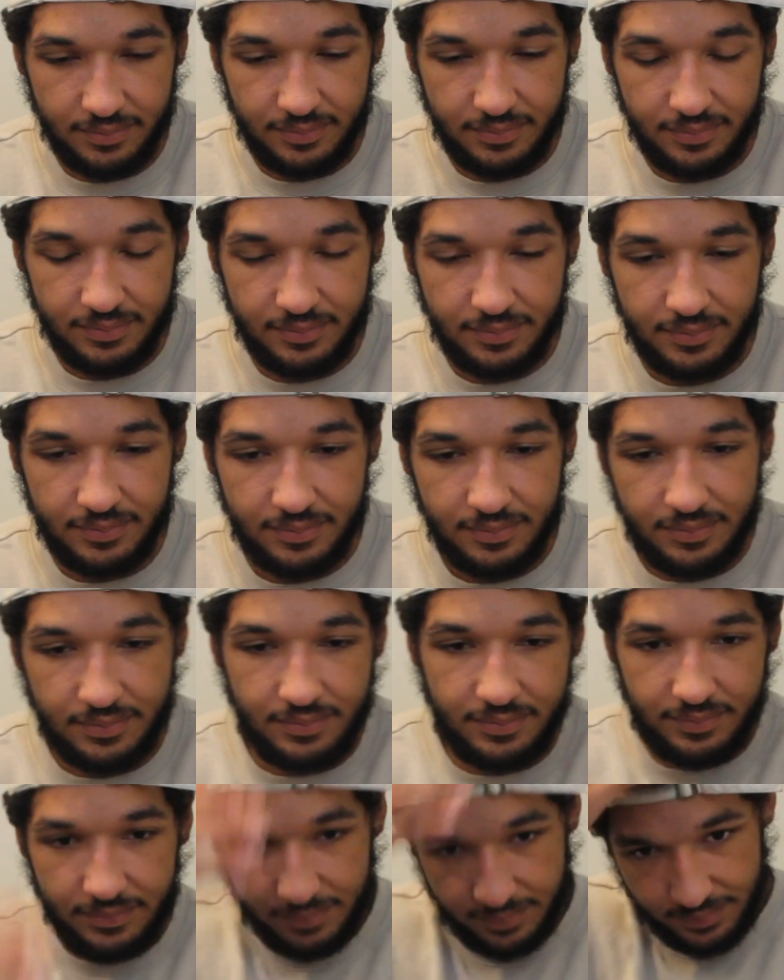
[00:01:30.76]

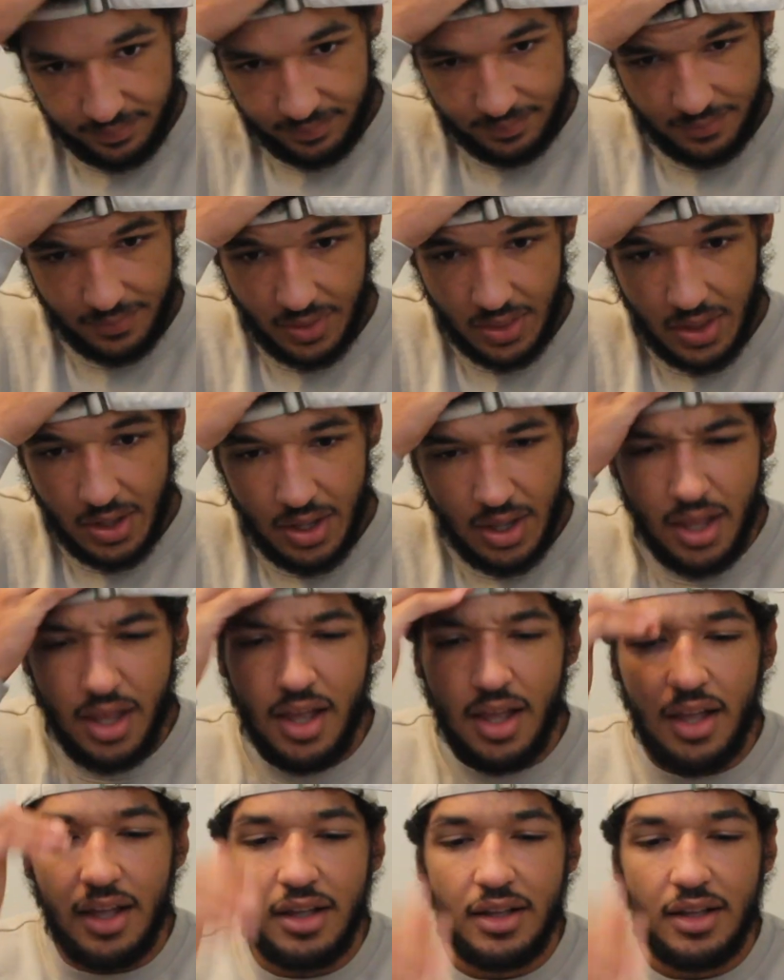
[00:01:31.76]
(no one is talking)